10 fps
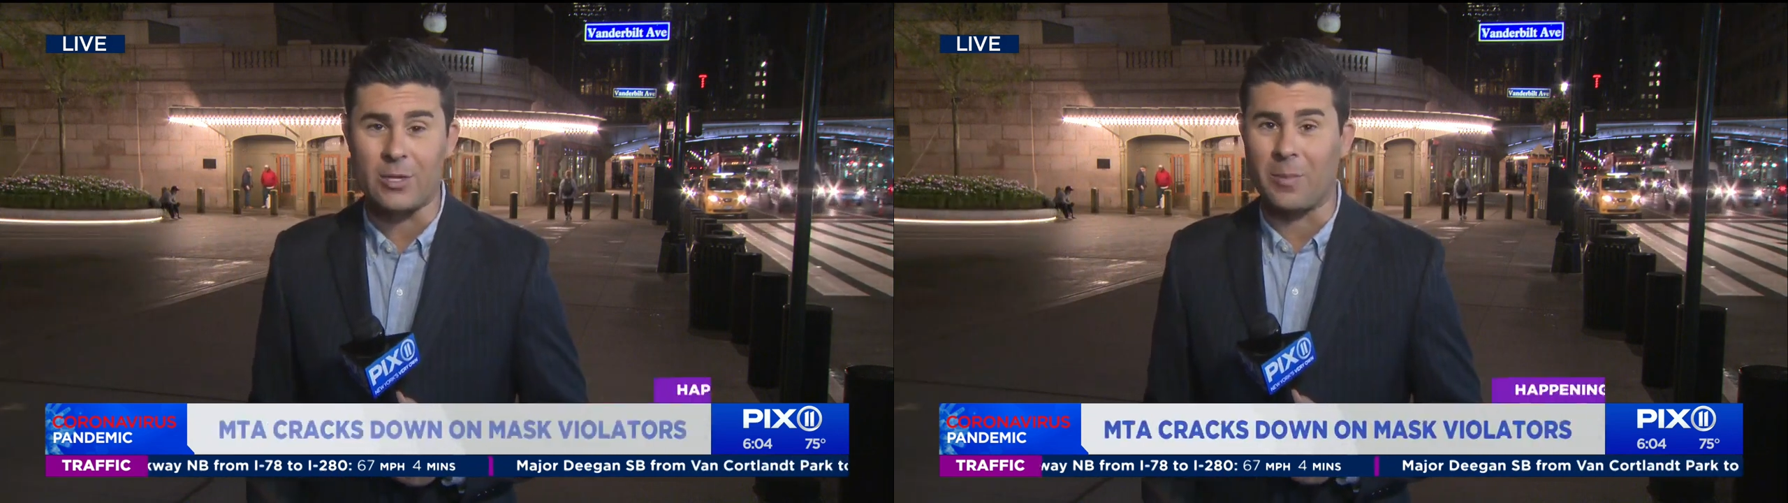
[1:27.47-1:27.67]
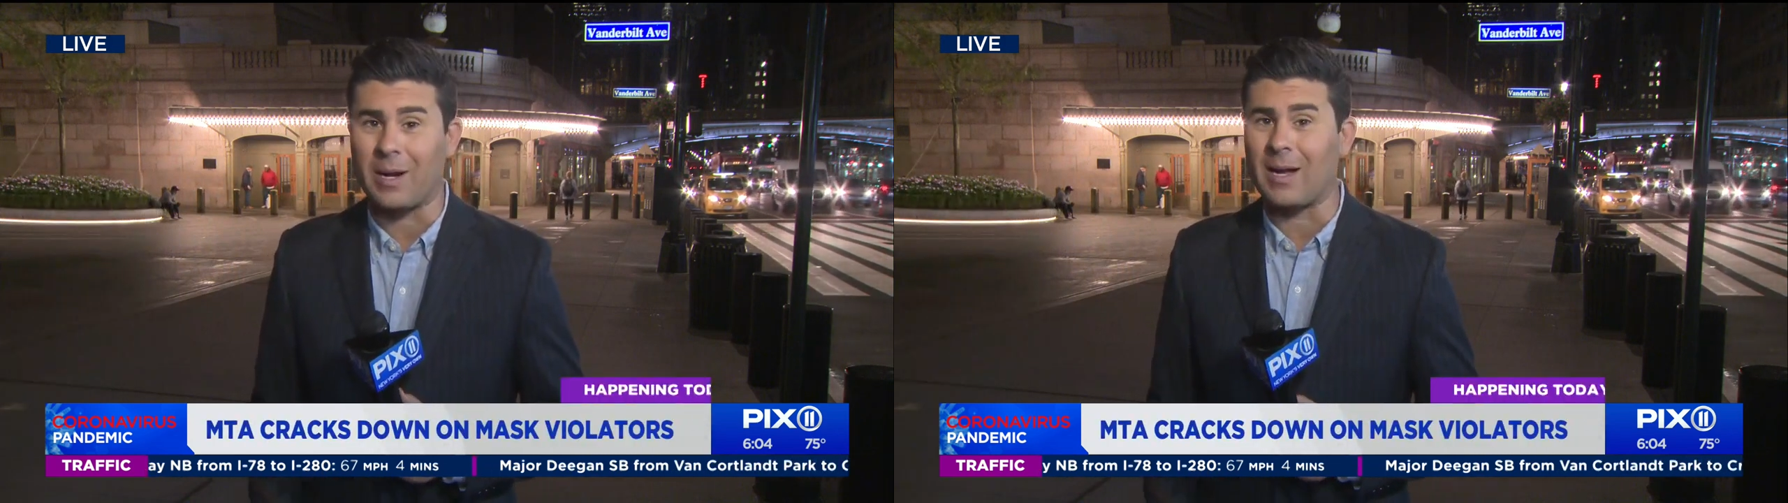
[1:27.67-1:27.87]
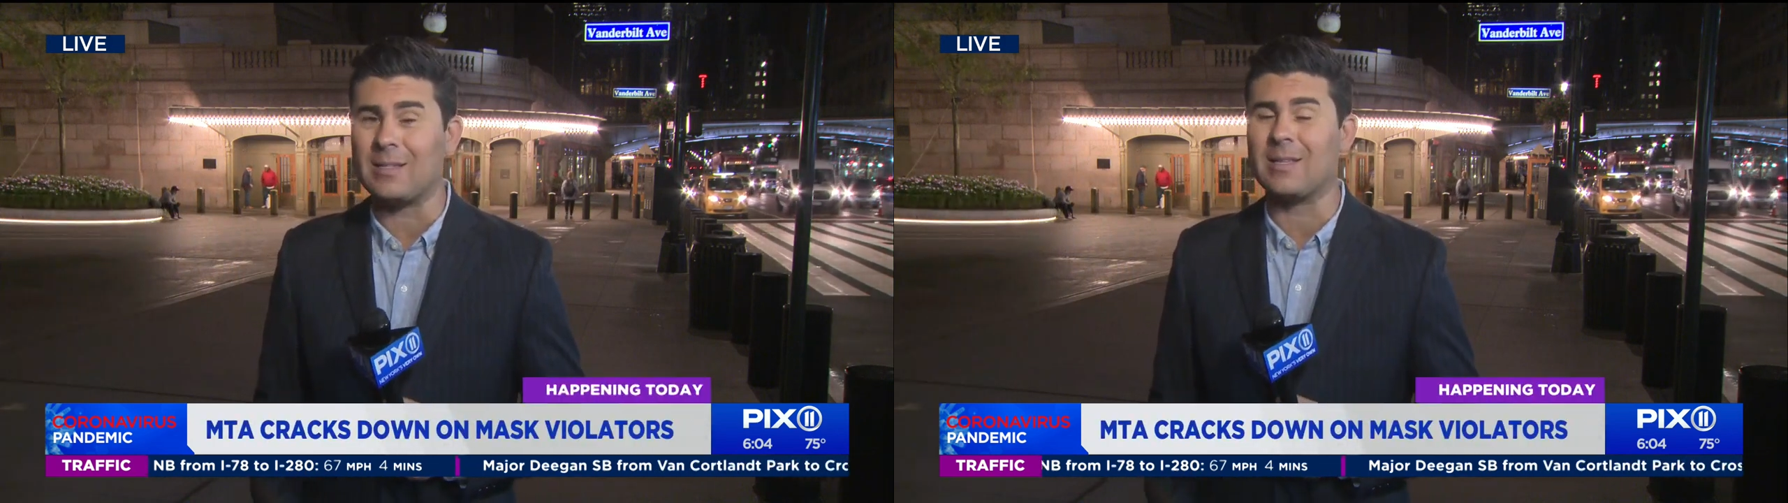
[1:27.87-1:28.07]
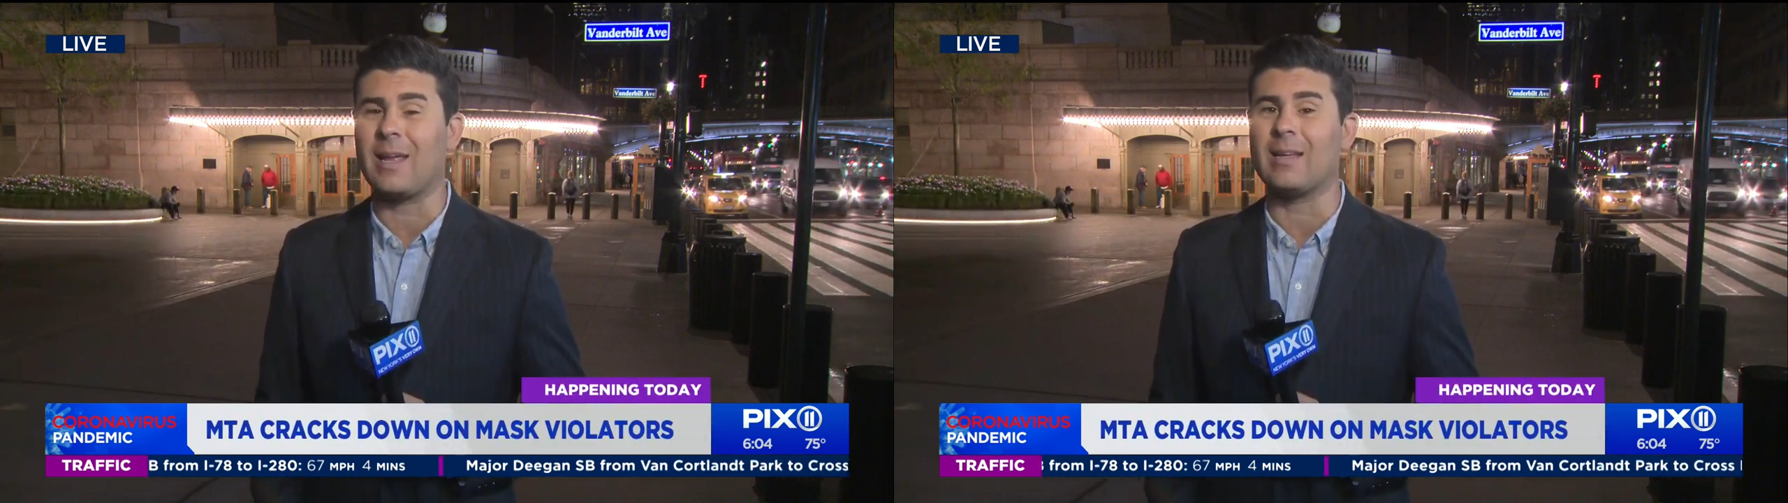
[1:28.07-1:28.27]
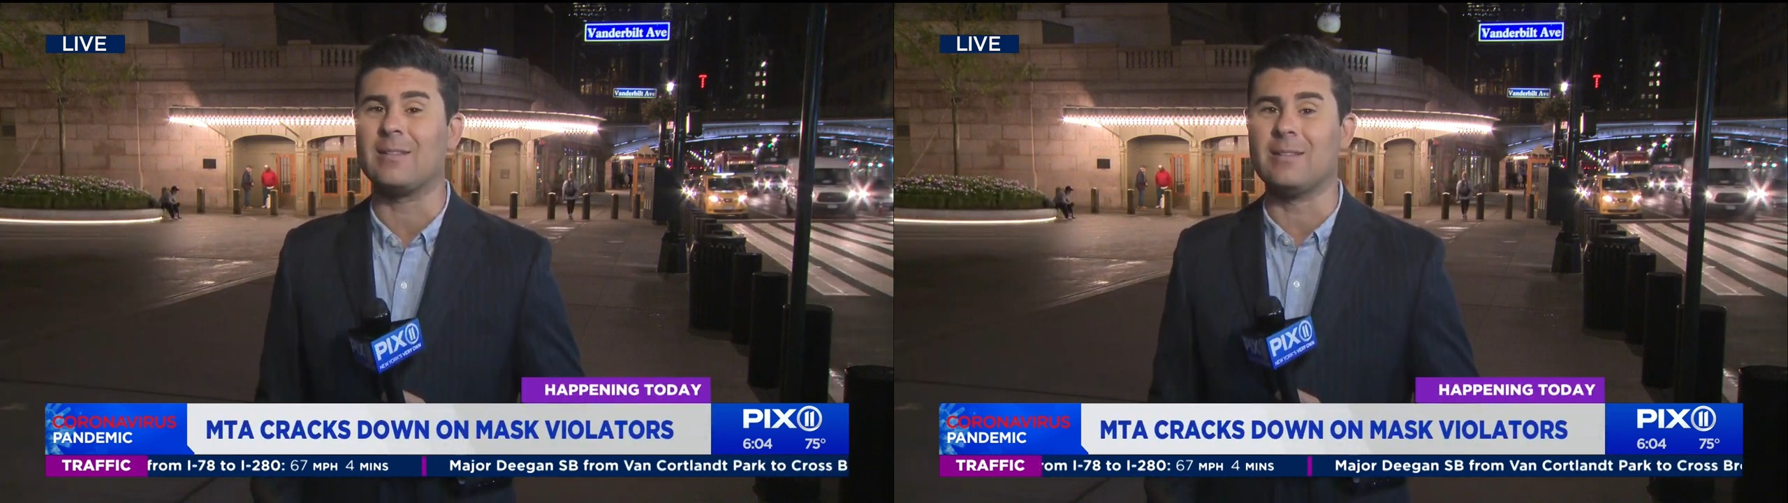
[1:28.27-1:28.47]
So because it
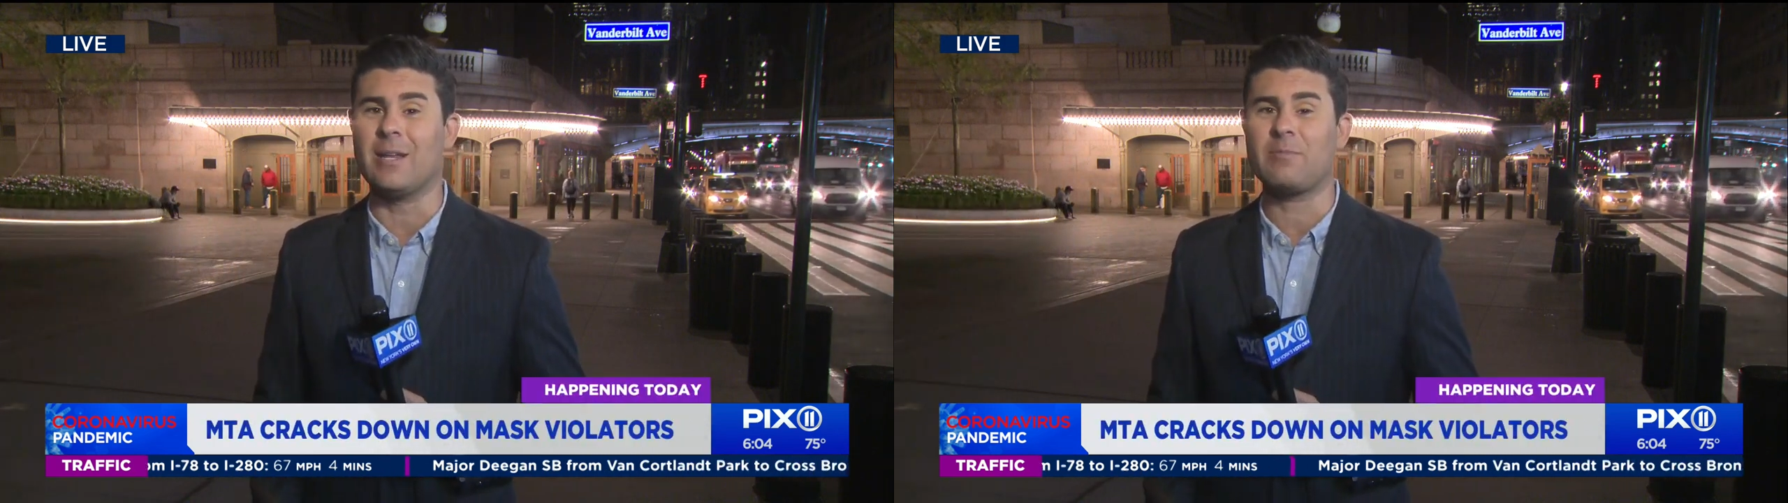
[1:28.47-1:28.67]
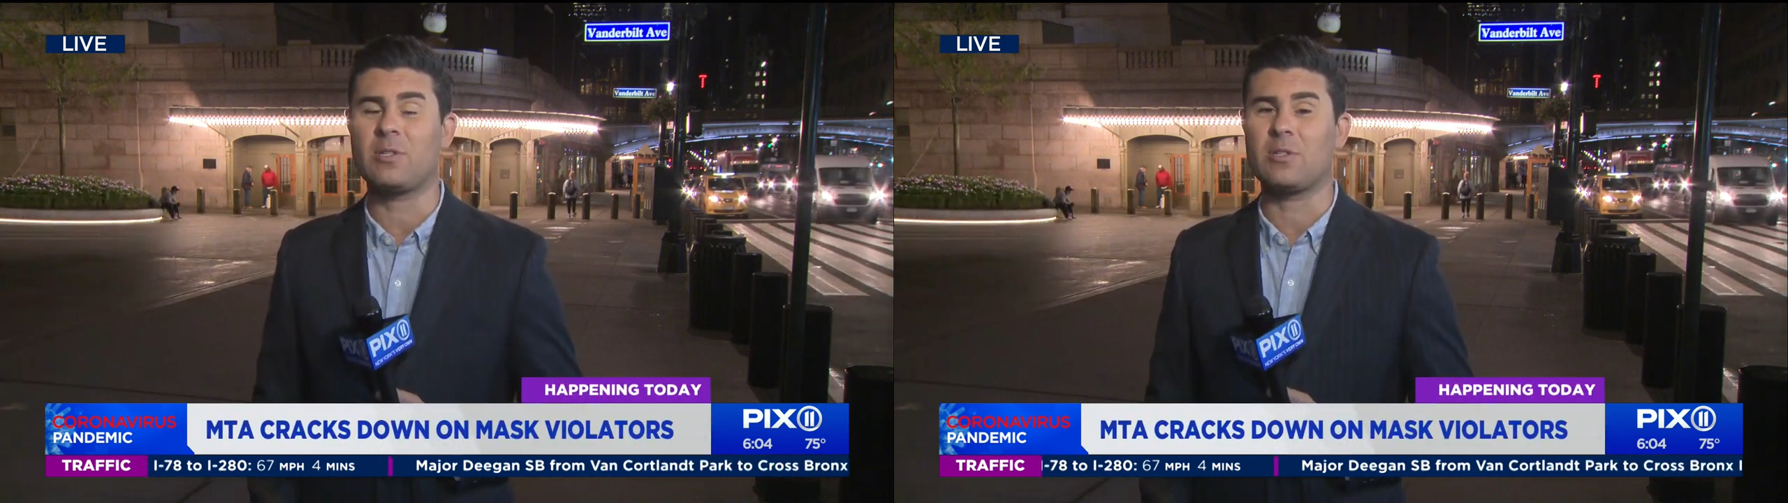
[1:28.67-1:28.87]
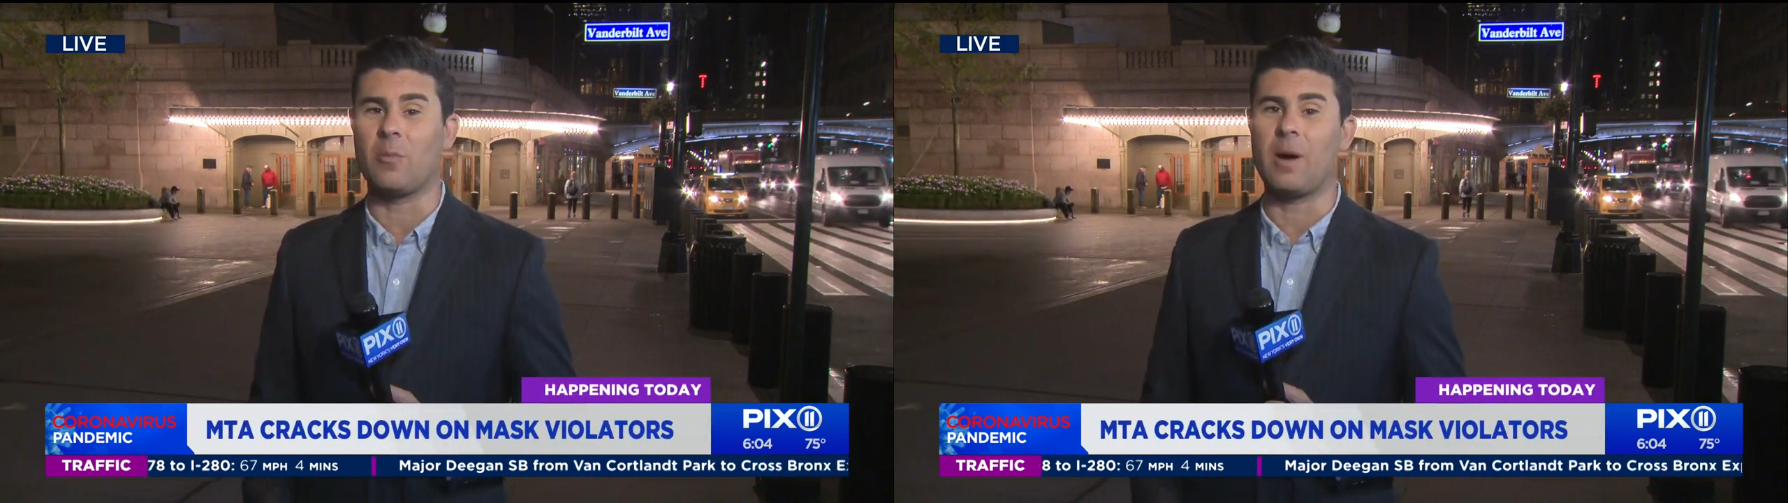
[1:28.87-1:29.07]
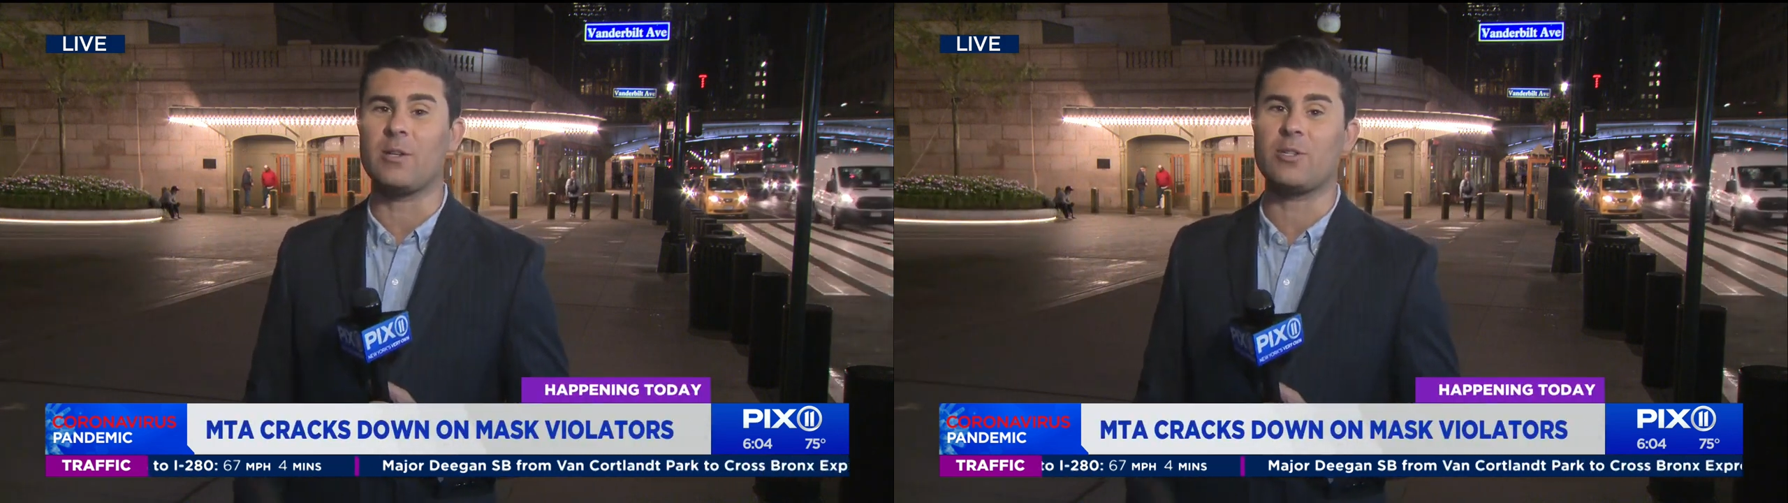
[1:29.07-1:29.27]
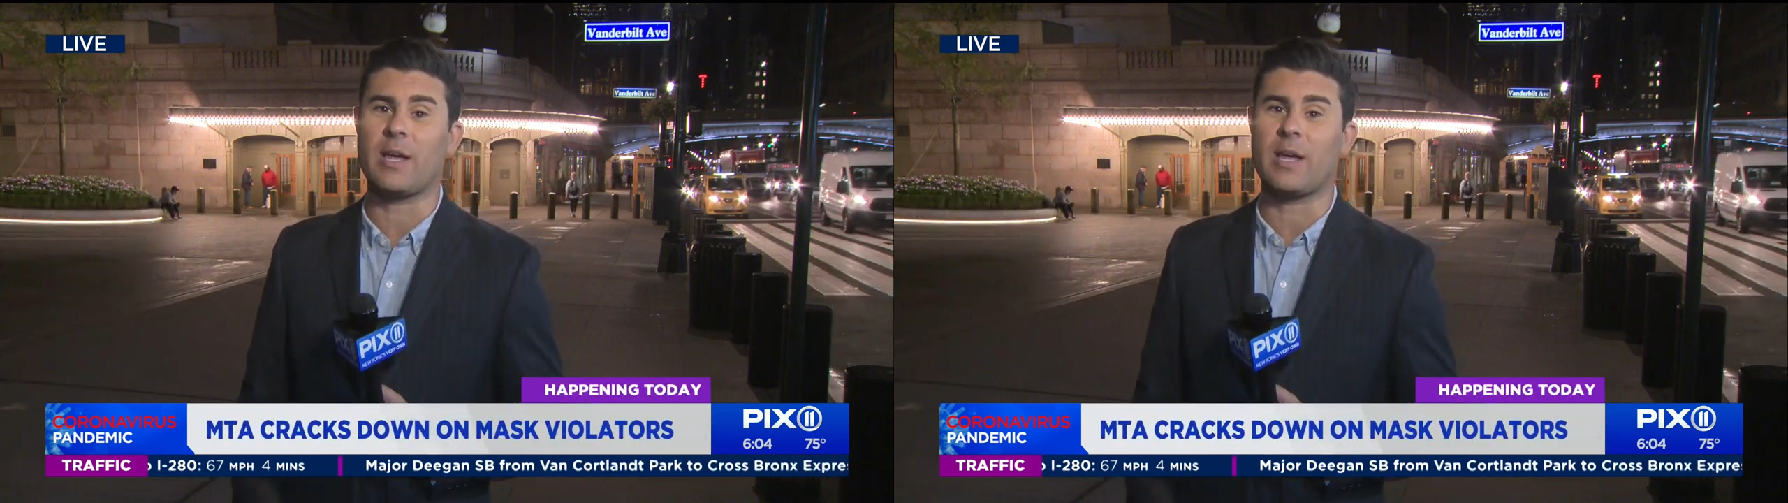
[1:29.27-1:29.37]
has dipped so much,